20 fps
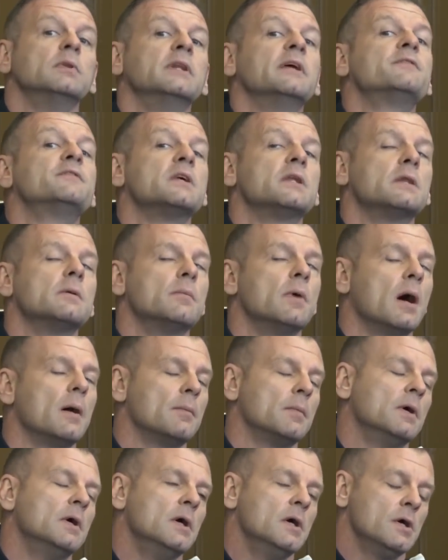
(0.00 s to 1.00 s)
lifting them
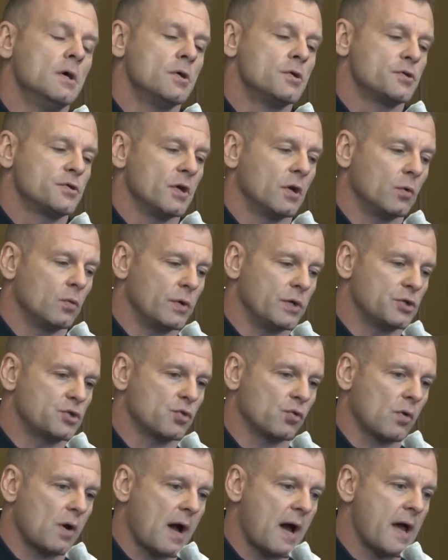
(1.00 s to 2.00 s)
up. So we
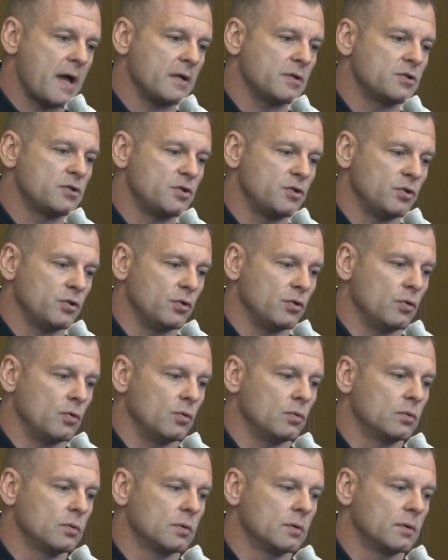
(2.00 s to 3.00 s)
tried
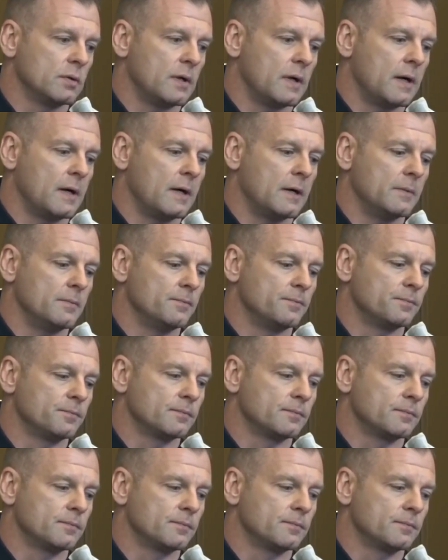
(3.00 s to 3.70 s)
to um,